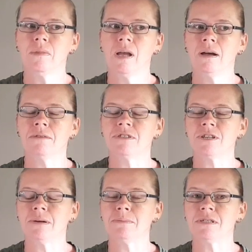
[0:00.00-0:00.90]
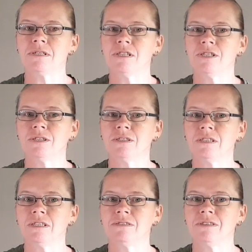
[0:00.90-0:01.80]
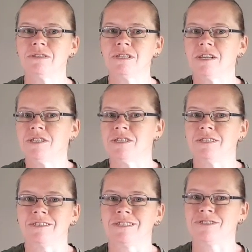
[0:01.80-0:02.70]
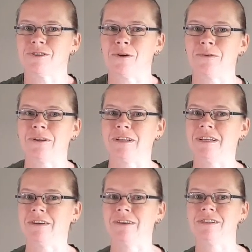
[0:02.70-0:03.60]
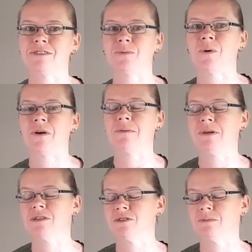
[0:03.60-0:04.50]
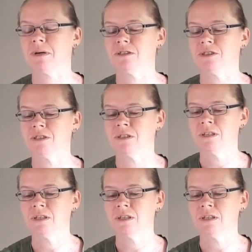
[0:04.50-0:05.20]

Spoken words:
have time to stitch on it in the rotation, it's not really going to worry me too much.